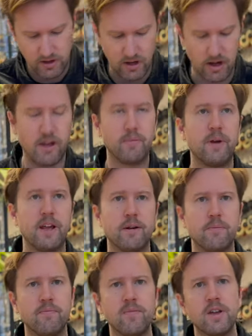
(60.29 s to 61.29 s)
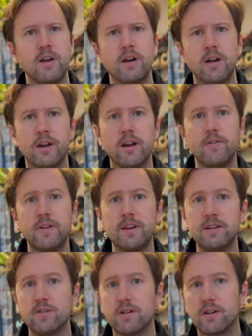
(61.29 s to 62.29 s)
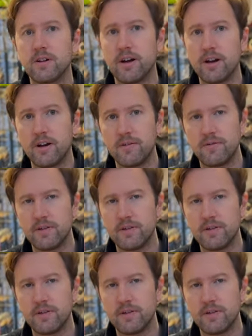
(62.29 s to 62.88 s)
a lot better. Another thing that you can cut off